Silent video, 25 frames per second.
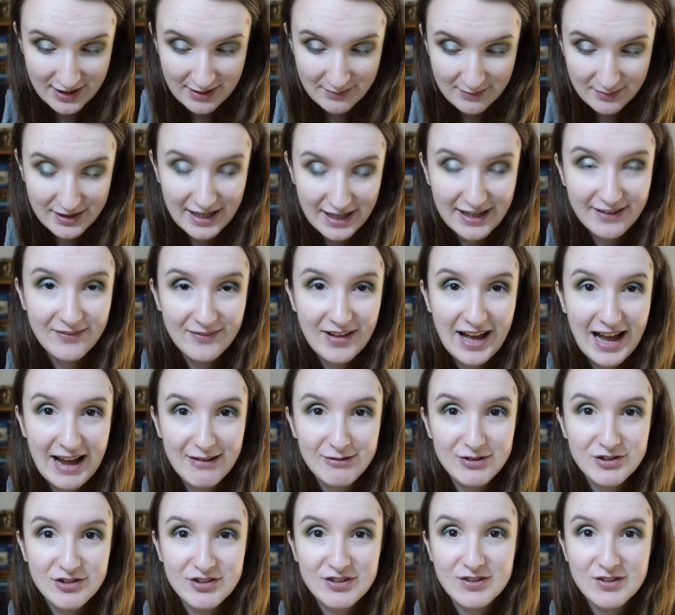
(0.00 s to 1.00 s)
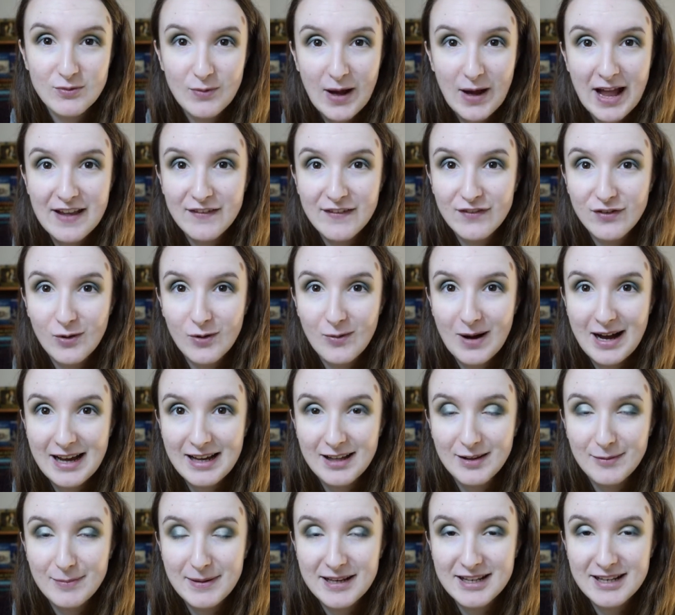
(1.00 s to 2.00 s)
But like, I was just away for a
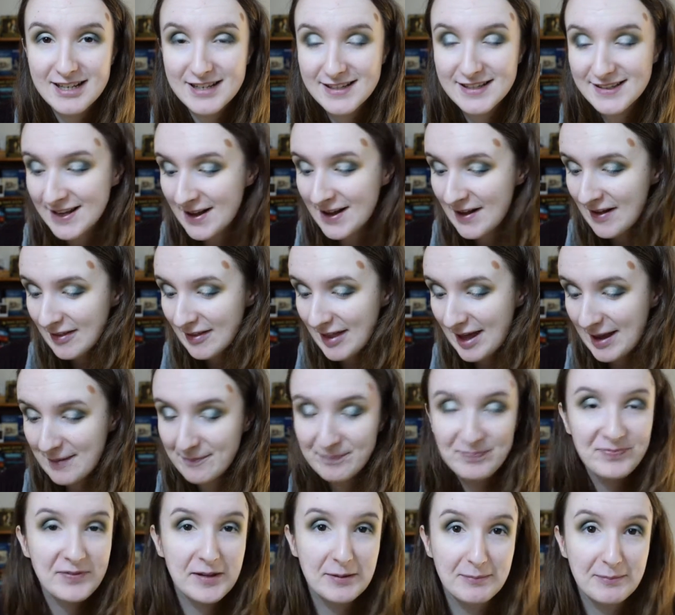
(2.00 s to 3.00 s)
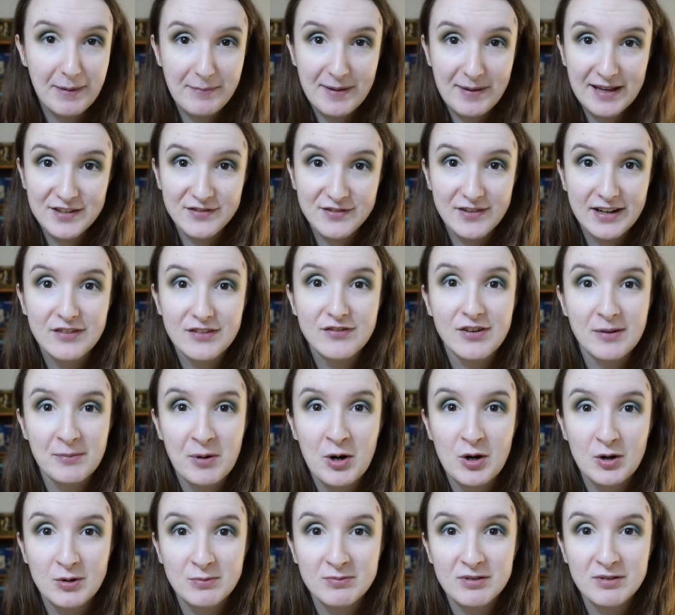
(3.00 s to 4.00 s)
while because like my best friend from
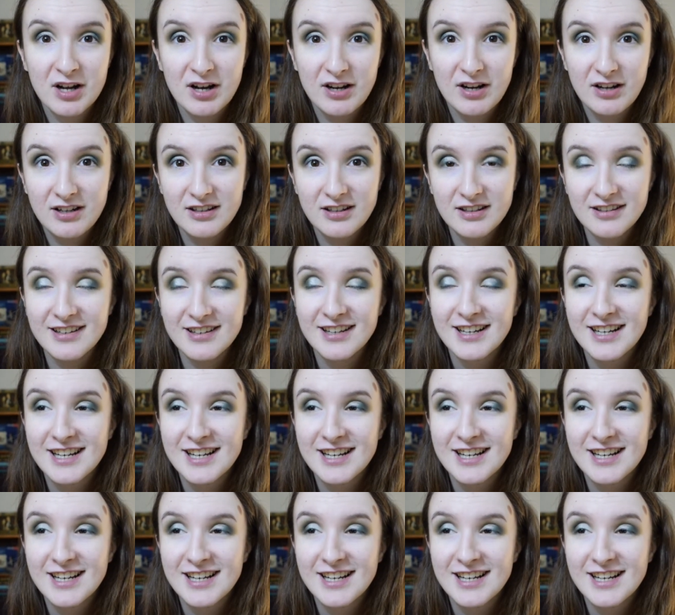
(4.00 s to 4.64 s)
home called,